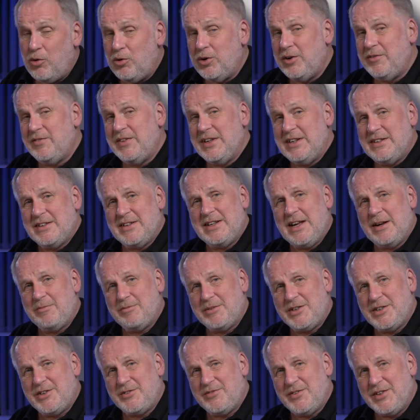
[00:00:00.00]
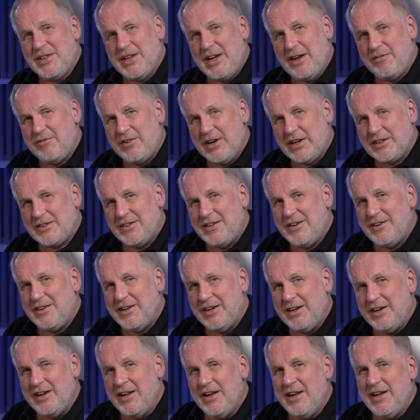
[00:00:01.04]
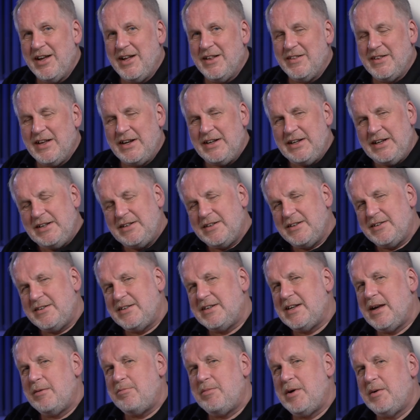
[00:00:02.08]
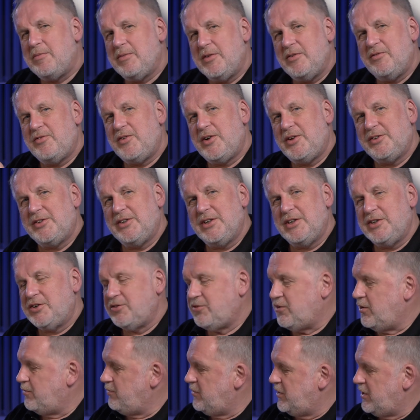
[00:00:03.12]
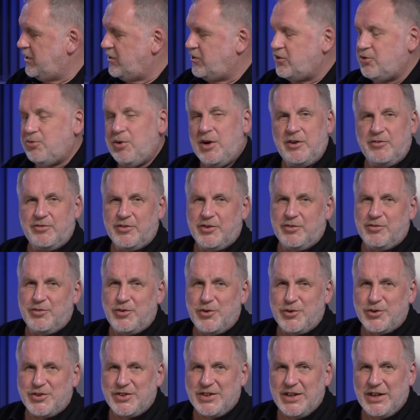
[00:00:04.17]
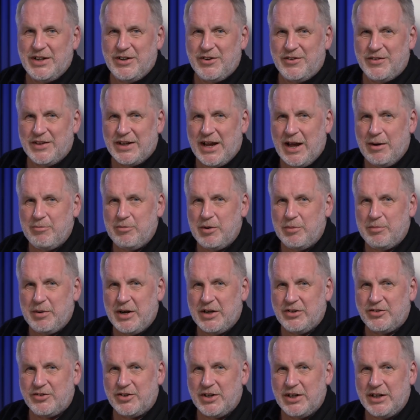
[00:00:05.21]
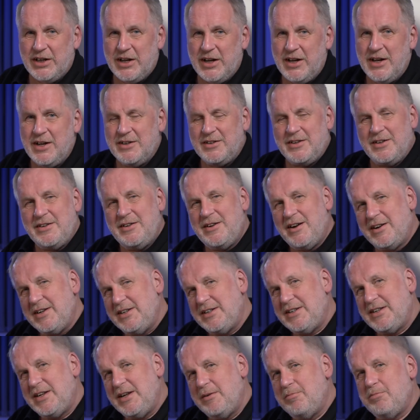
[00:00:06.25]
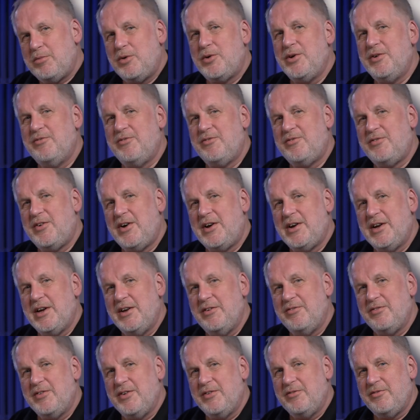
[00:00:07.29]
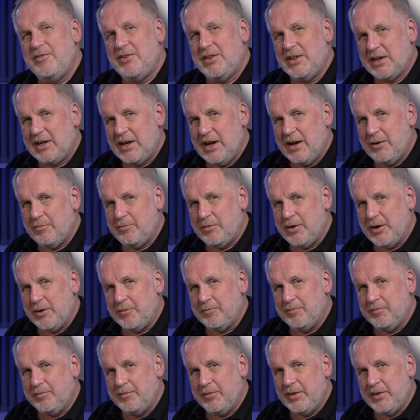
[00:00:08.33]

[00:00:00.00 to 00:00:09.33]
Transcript: all of these adapters for the FX9, they need to step up the voltage from the 12 to 14 on the camera battery to 19.5 for the camera.